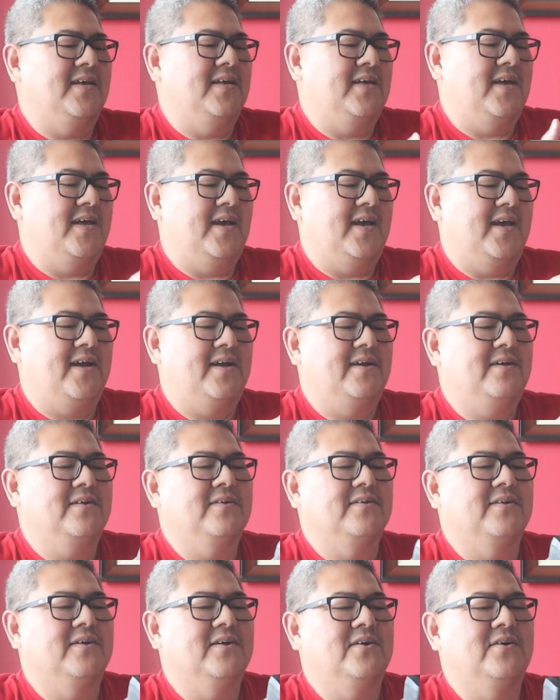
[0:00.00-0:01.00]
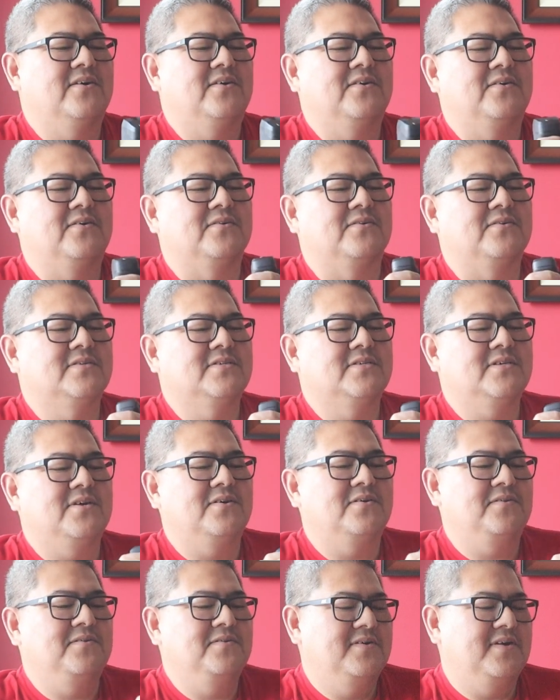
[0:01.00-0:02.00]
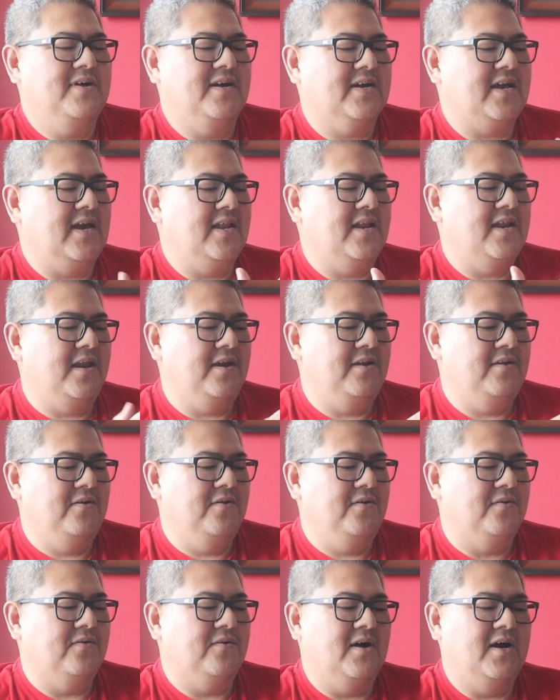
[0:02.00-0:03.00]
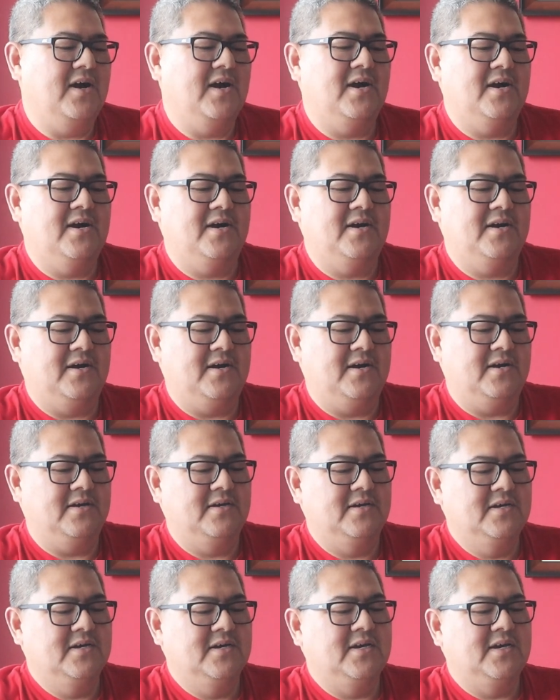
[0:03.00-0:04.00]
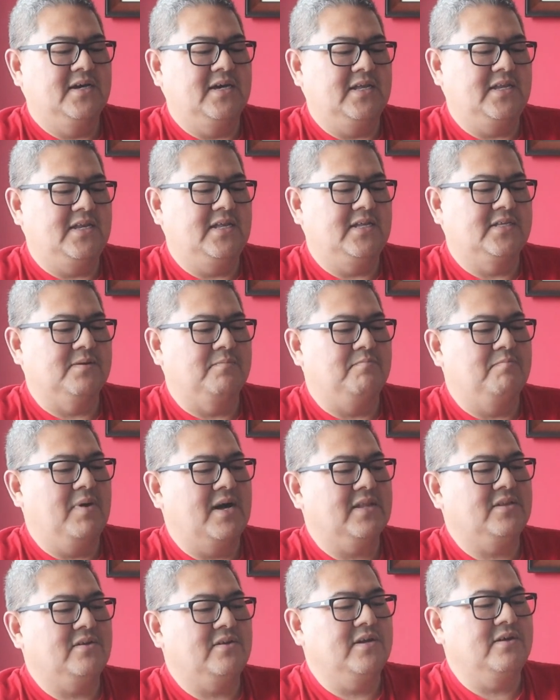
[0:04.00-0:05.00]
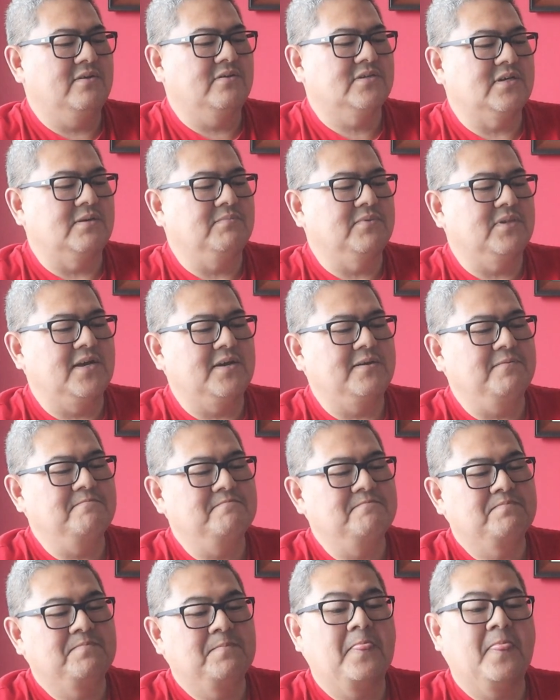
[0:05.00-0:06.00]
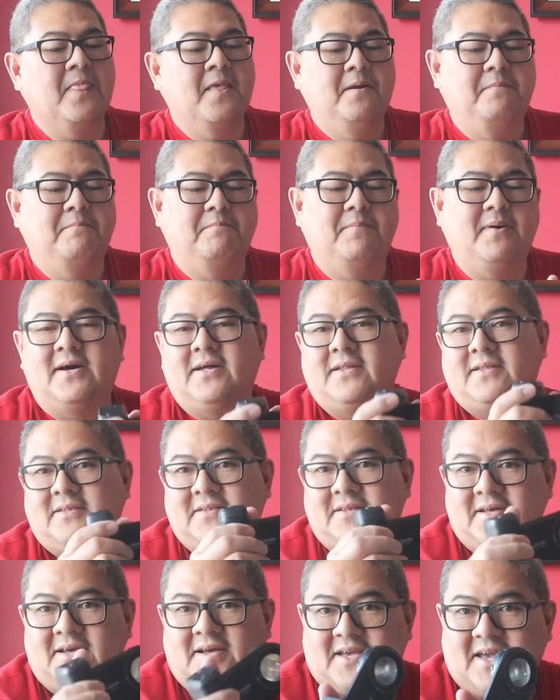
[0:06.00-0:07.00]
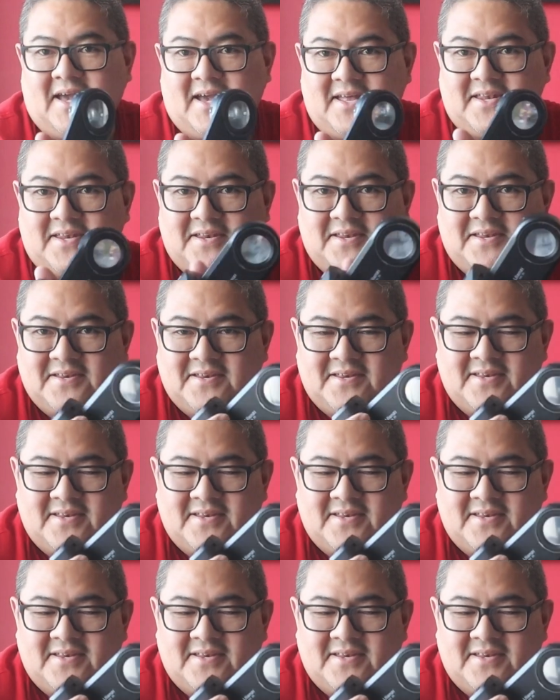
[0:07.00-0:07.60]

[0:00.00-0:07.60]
There you go. So again, I don't know. It needs a battery or something. But again,